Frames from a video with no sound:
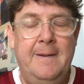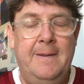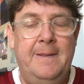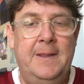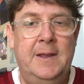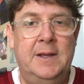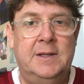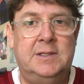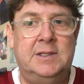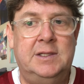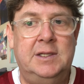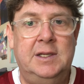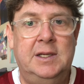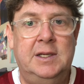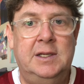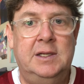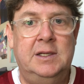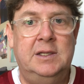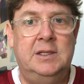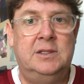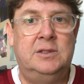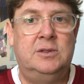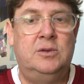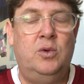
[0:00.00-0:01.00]
This
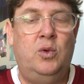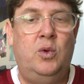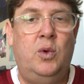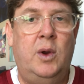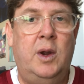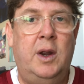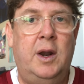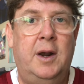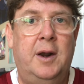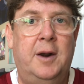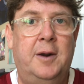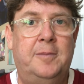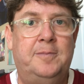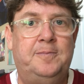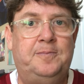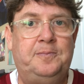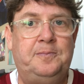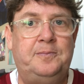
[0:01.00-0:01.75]
is where